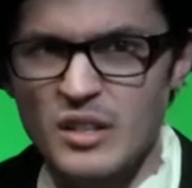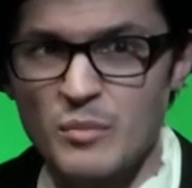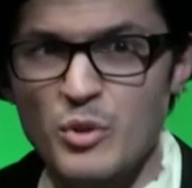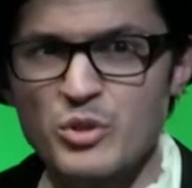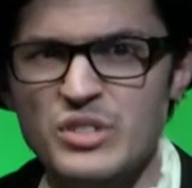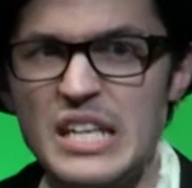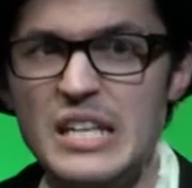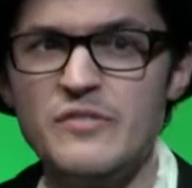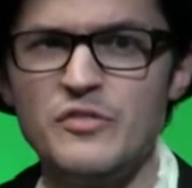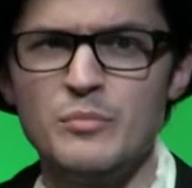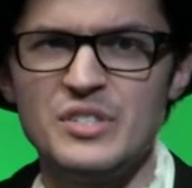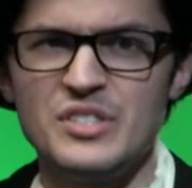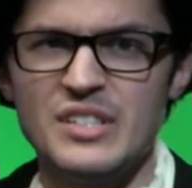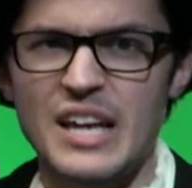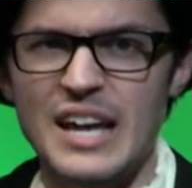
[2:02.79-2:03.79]
The most
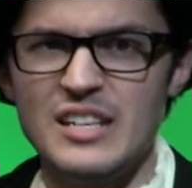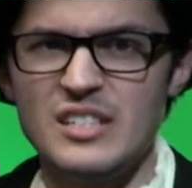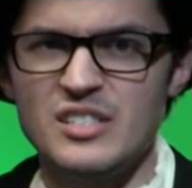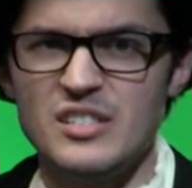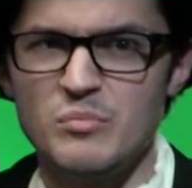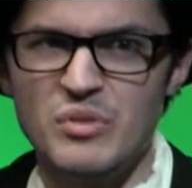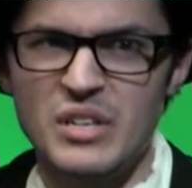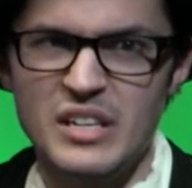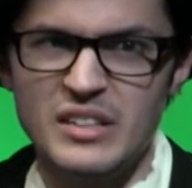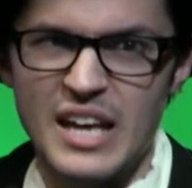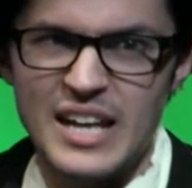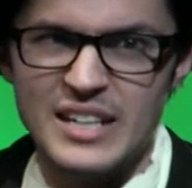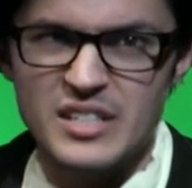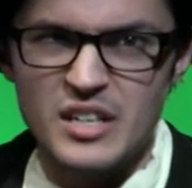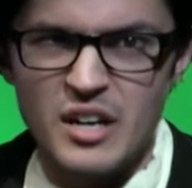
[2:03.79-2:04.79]
infamous case being
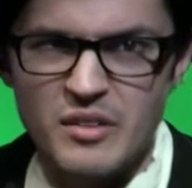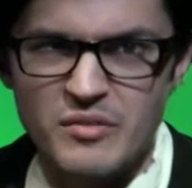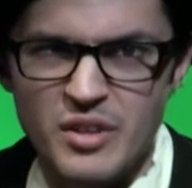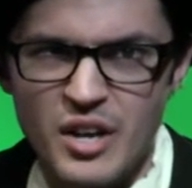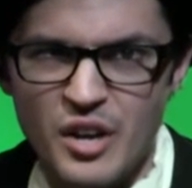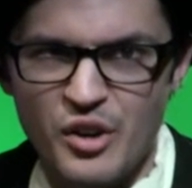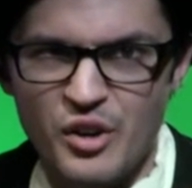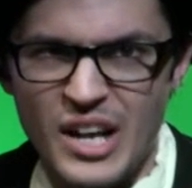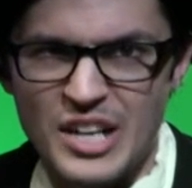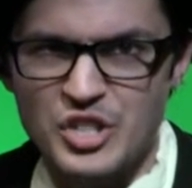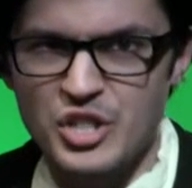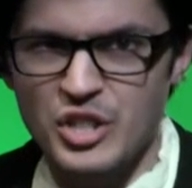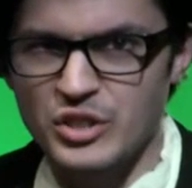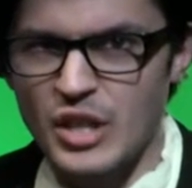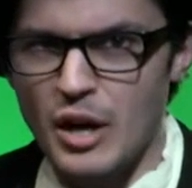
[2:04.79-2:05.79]
that of
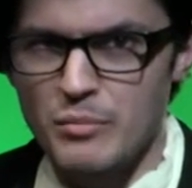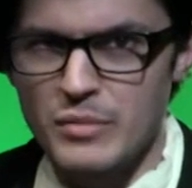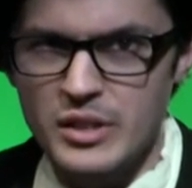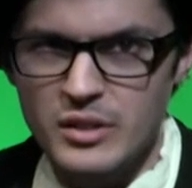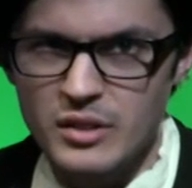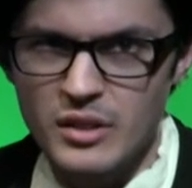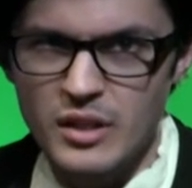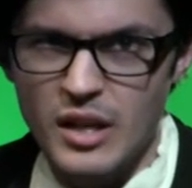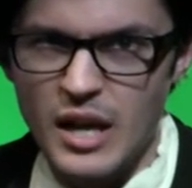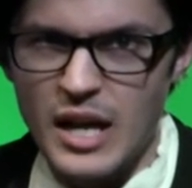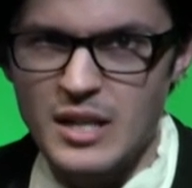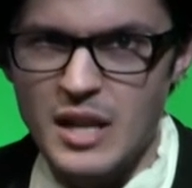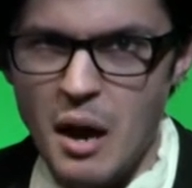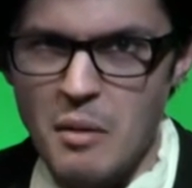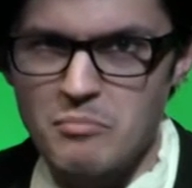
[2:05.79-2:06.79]
Rajshri
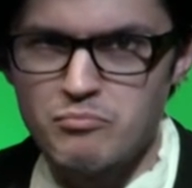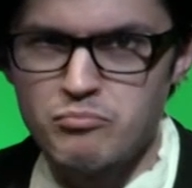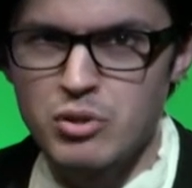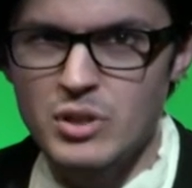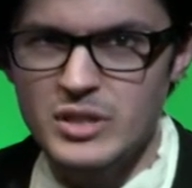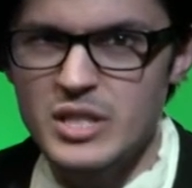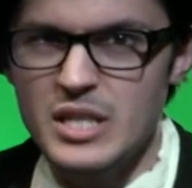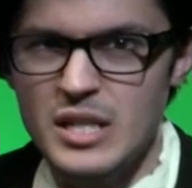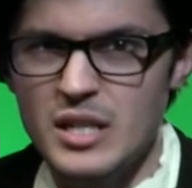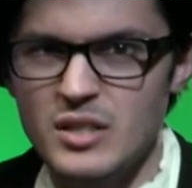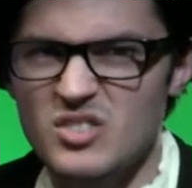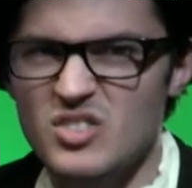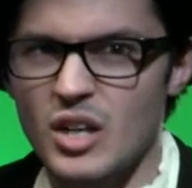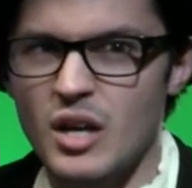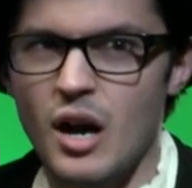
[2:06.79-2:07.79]
and Bukti
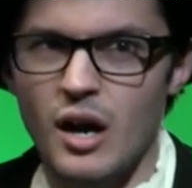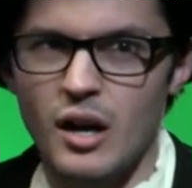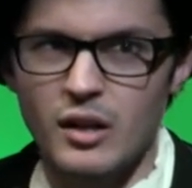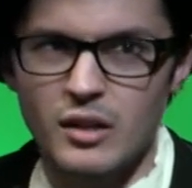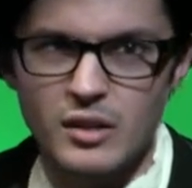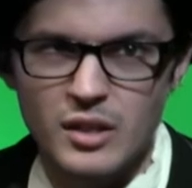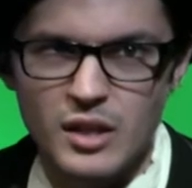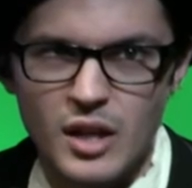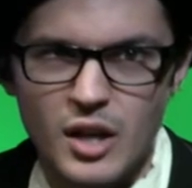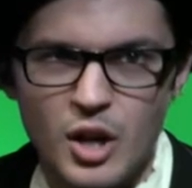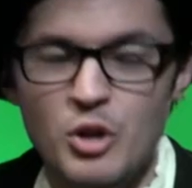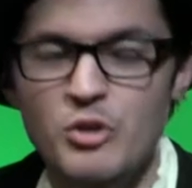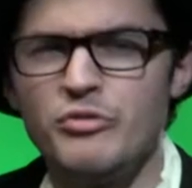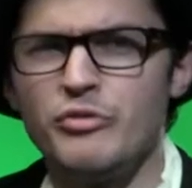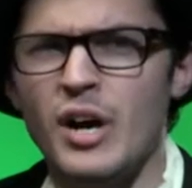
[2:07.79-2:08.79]
Sakar,
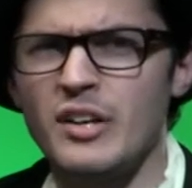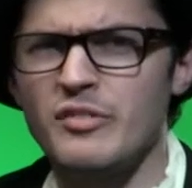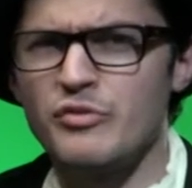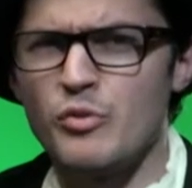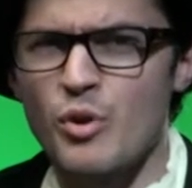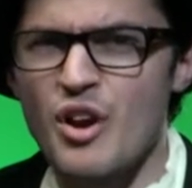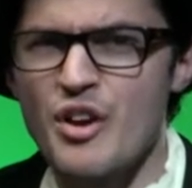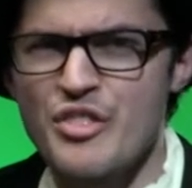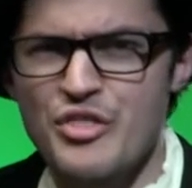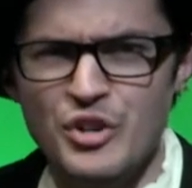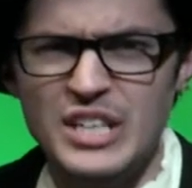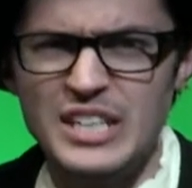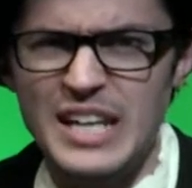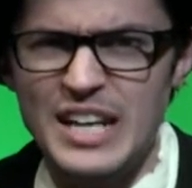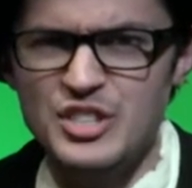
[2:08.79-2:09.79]
who fought for
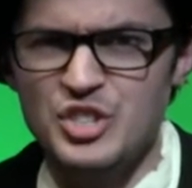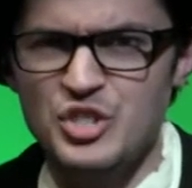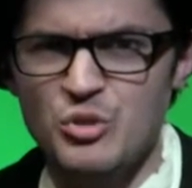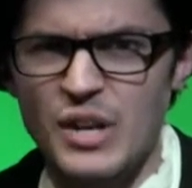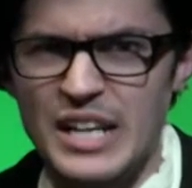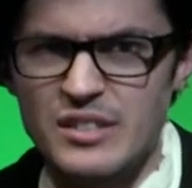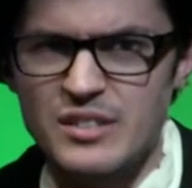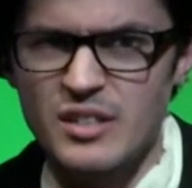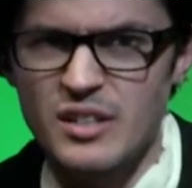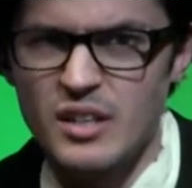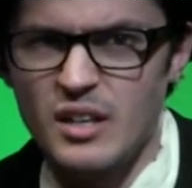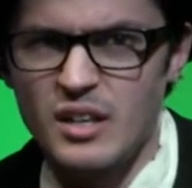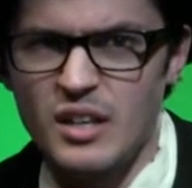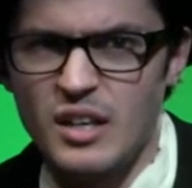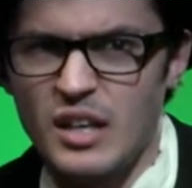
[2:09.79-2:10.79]
30 days straight
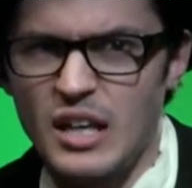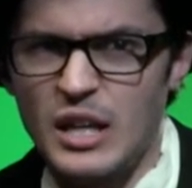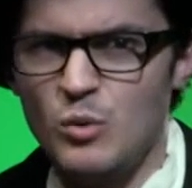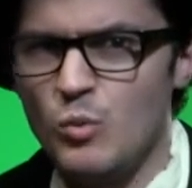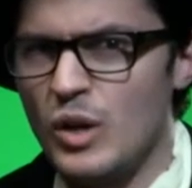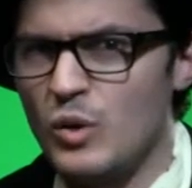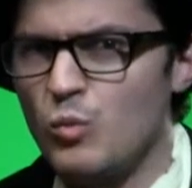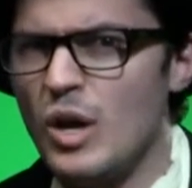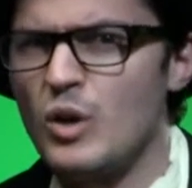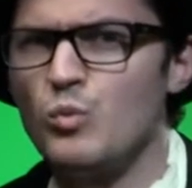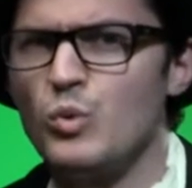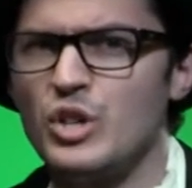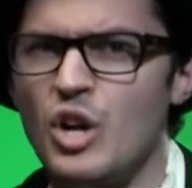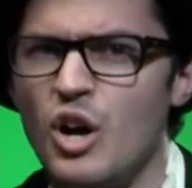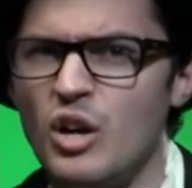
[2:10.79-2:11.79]
in what one
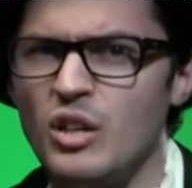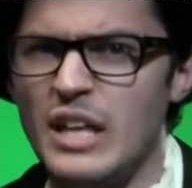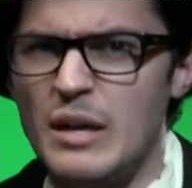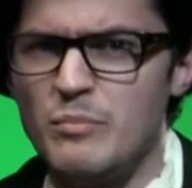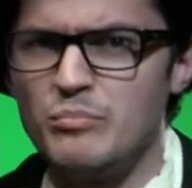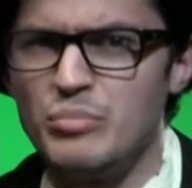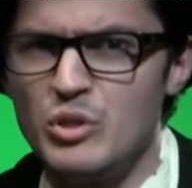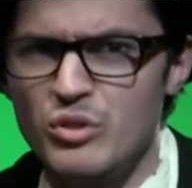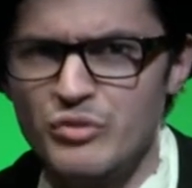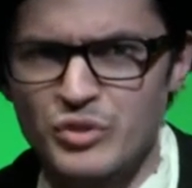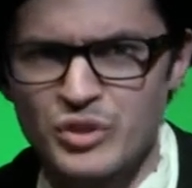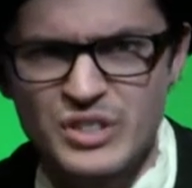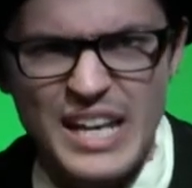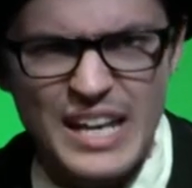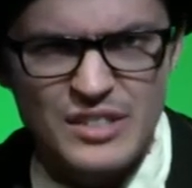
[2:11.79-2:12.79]
would call a
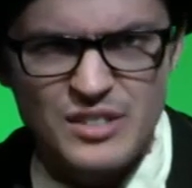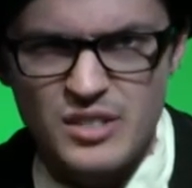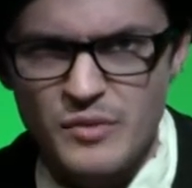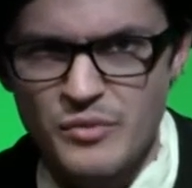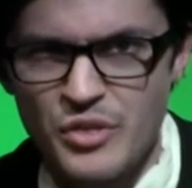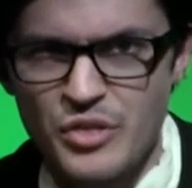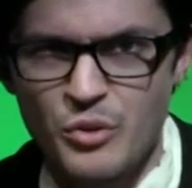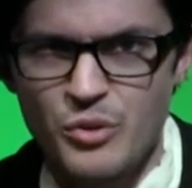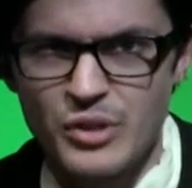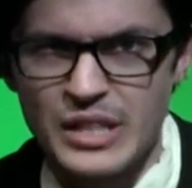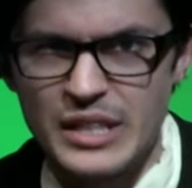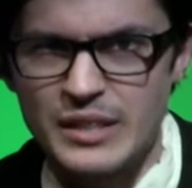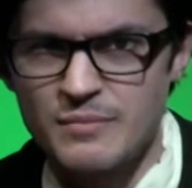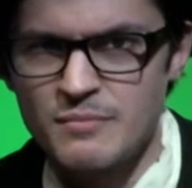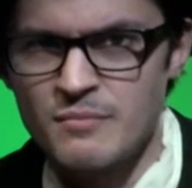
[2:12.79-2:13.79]
beautiful dance of
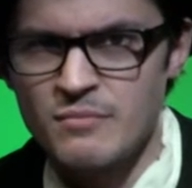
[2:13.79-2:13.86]
authority.